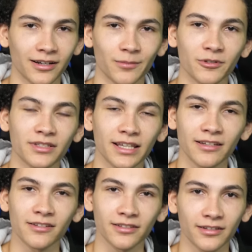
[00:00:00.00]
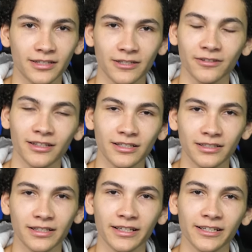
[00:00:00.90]
Emerald Scales, still to
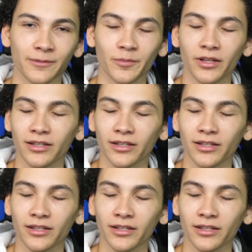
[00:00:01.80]
this day,